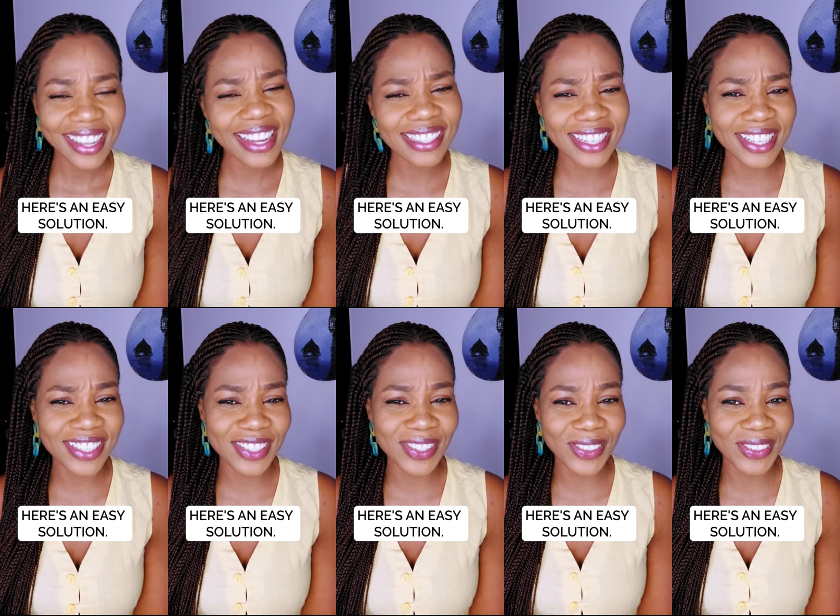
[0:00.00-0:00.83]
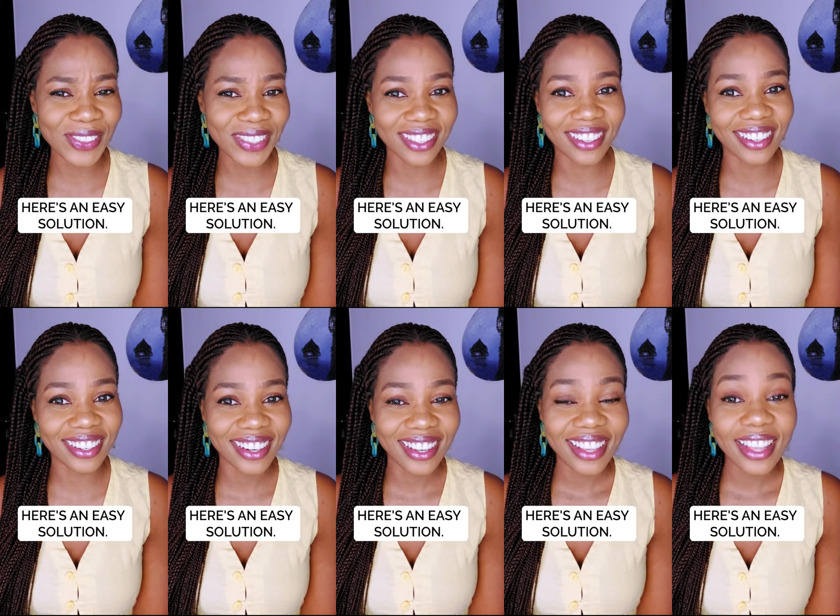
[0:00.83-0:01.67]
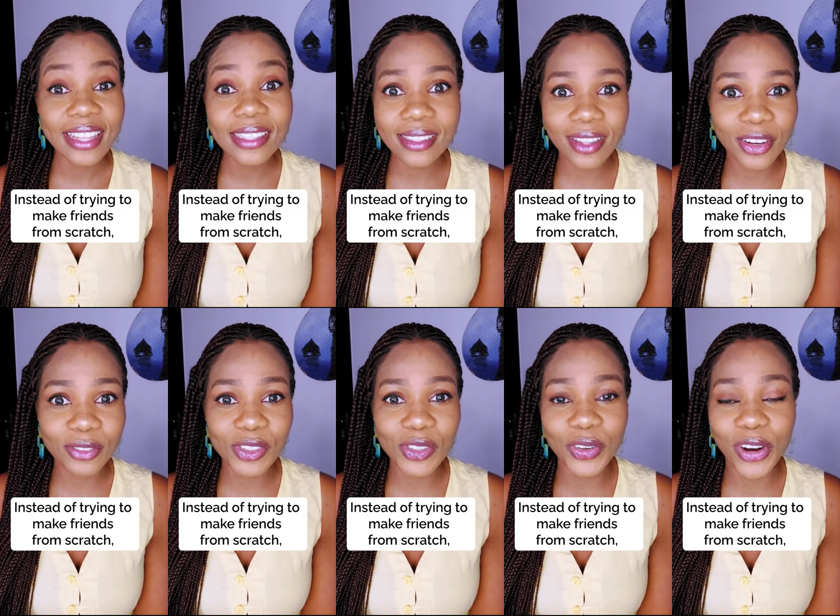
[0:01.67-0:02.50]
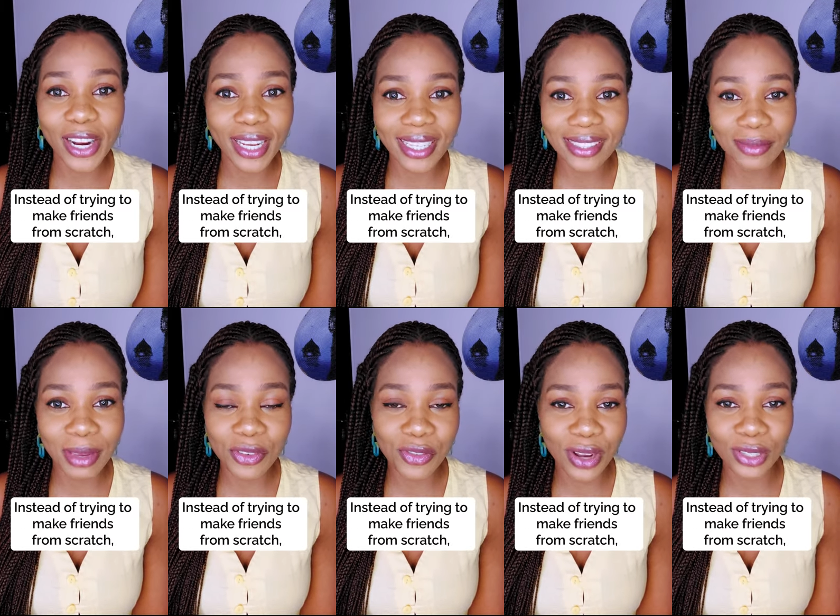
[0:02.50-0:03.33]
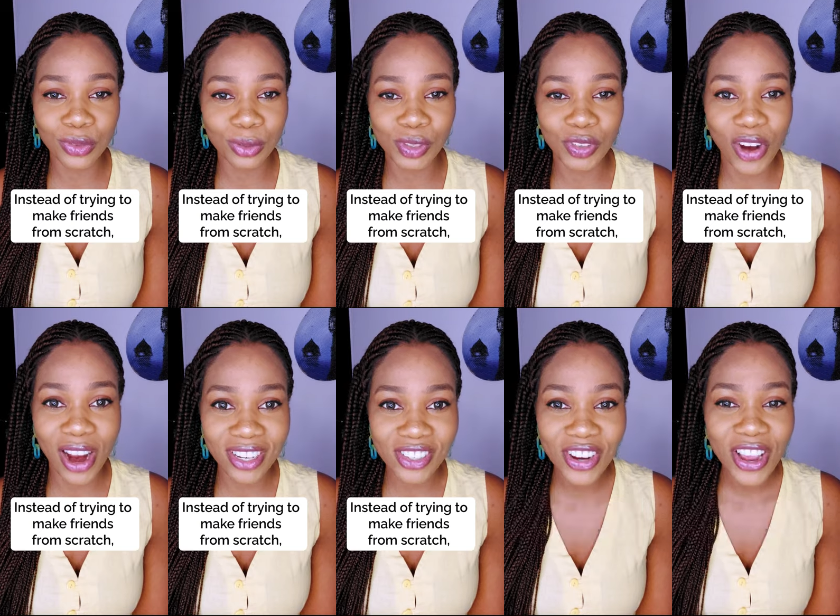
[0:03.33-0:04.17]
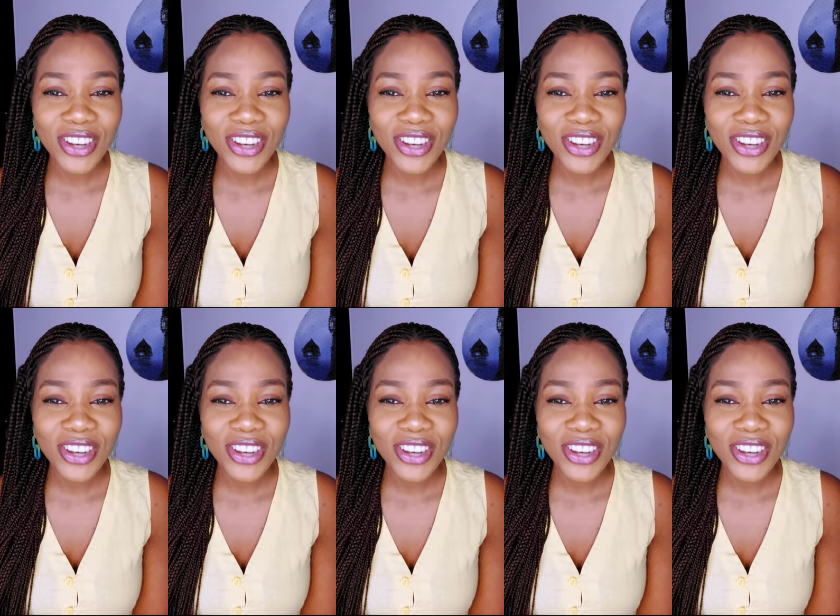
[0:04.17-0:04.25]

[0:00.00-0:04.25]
Here's an easy solution. Instead of trying to make friends from scratch,